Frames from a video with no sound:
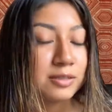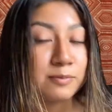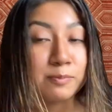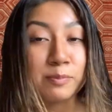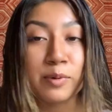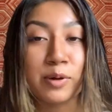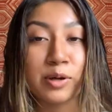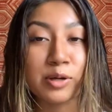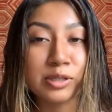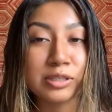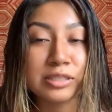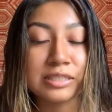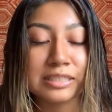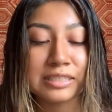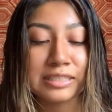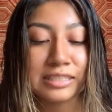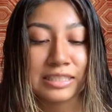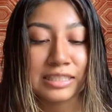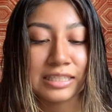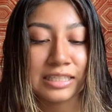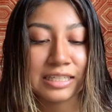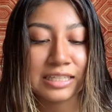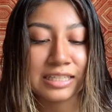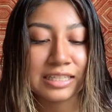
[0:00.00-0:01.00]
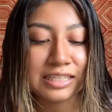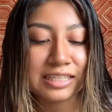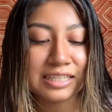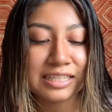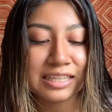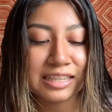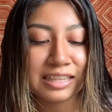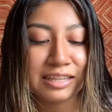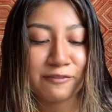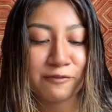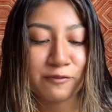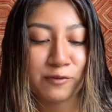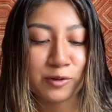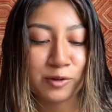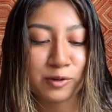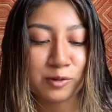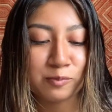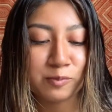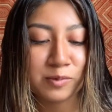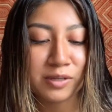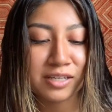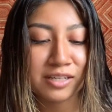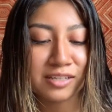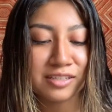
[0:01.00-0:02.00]
box and see the phone
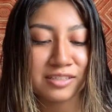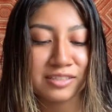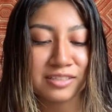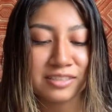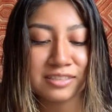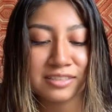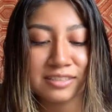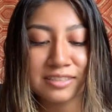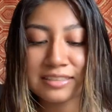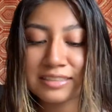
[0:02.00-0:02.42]
because